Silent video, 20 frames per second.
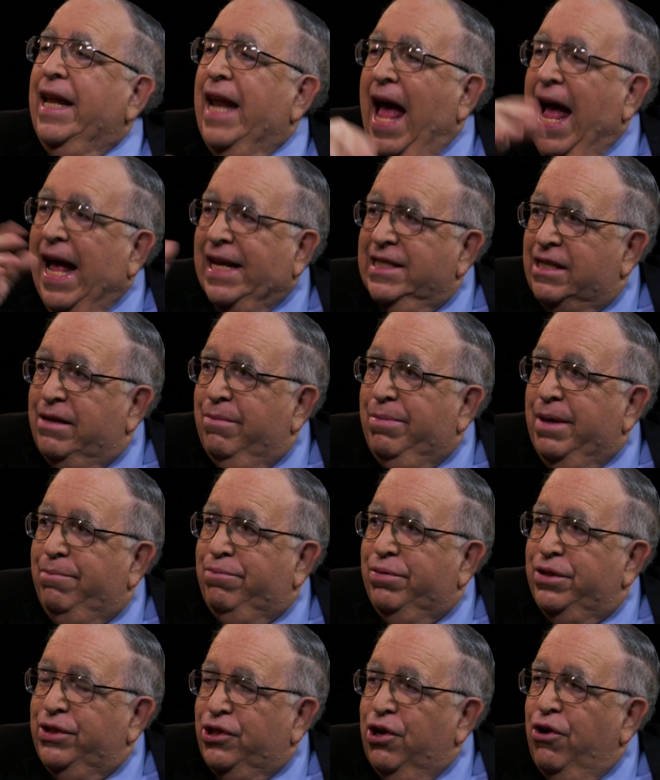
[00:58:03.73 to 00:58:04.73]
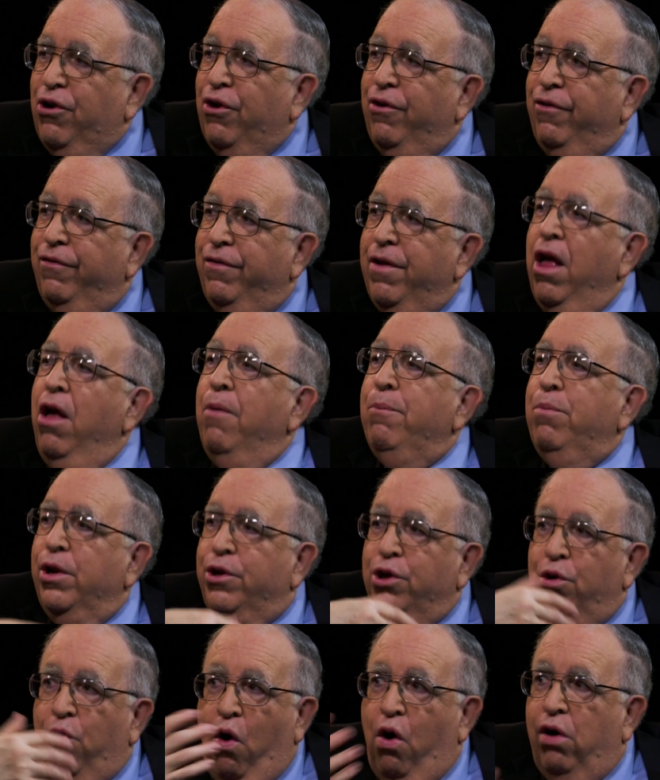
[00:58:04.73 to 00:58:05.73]
It has to be preserved,
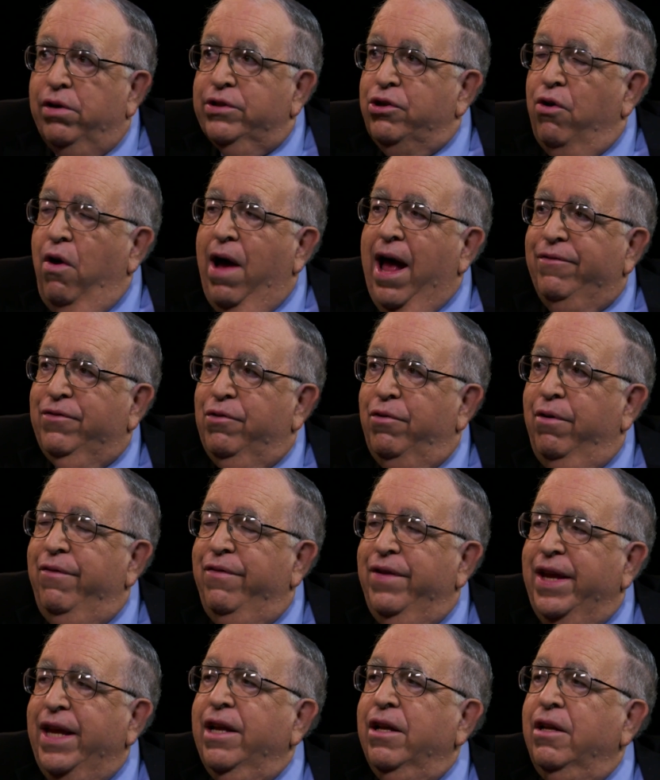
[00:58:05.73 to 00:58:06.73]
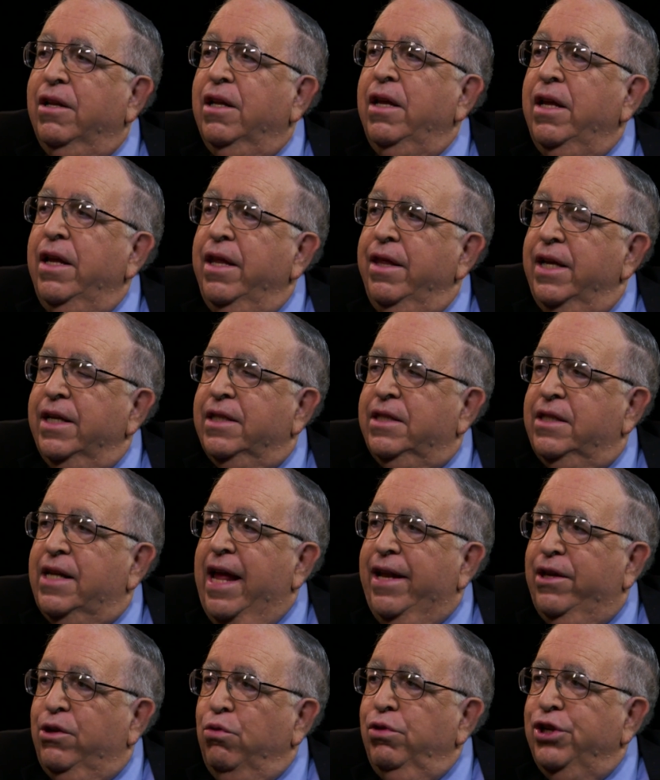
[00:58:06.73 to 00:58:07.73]
but you also have to reveal the
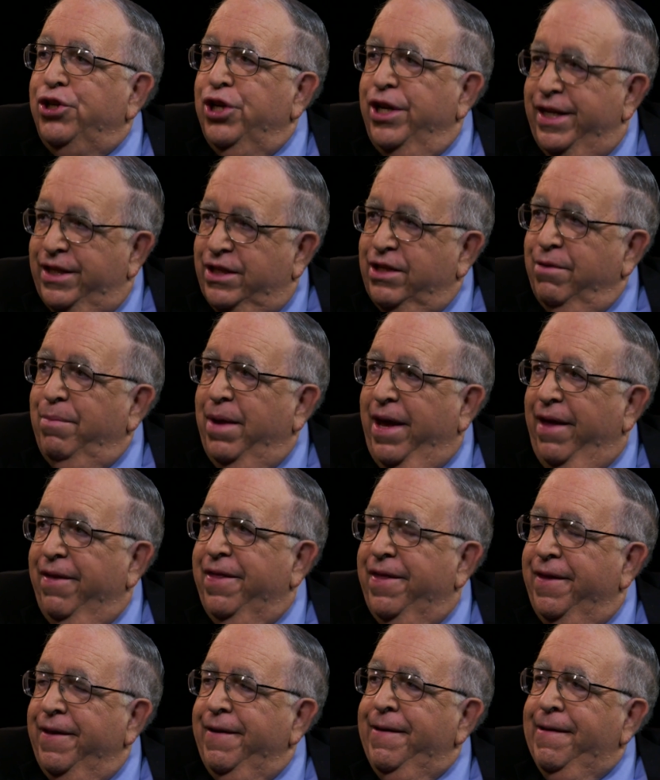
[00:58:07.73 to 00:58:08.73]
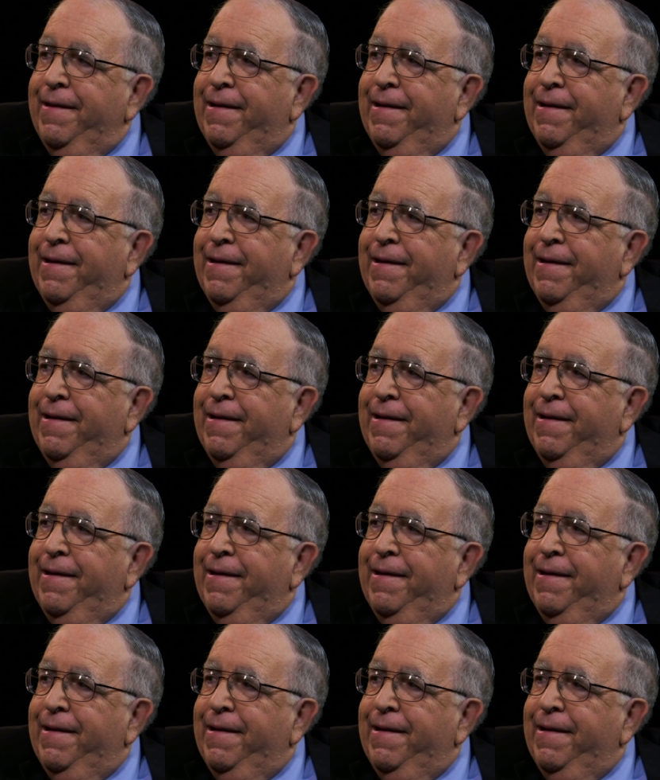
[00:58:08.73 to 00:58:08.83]
extent to which it is a myth.